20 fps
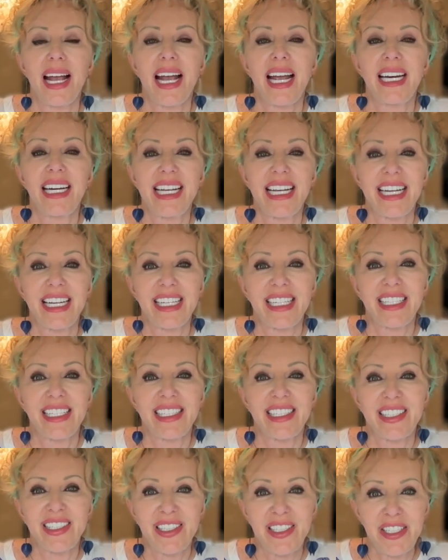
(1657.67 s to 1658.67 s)
and he
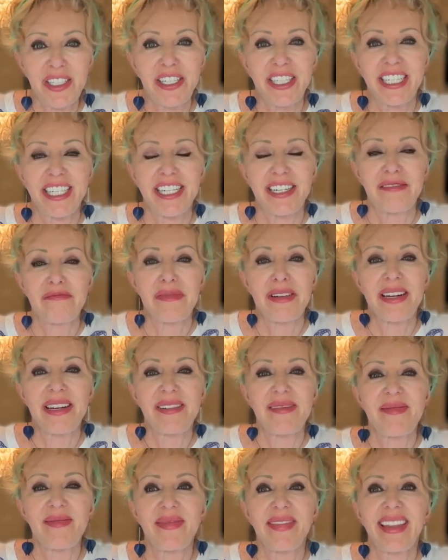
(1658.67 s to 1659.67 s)
got up,
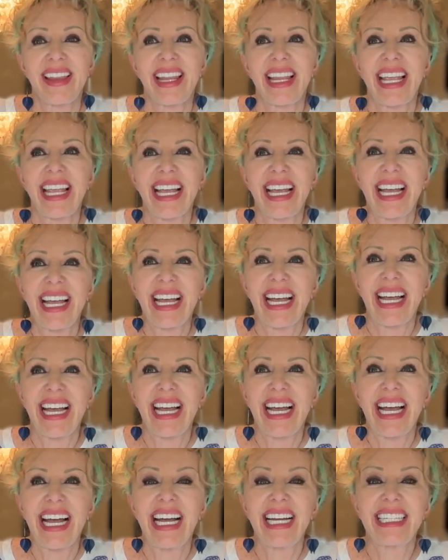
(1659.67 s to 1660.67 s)

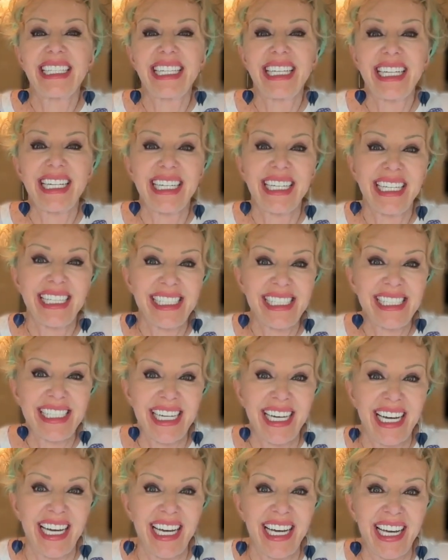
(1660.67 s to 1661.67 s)
and he kissed
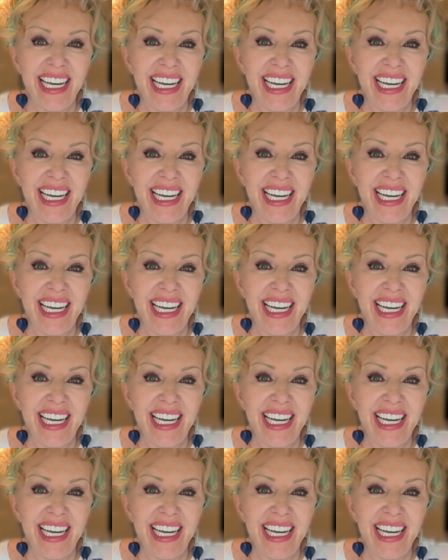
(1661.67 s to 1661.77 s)
her,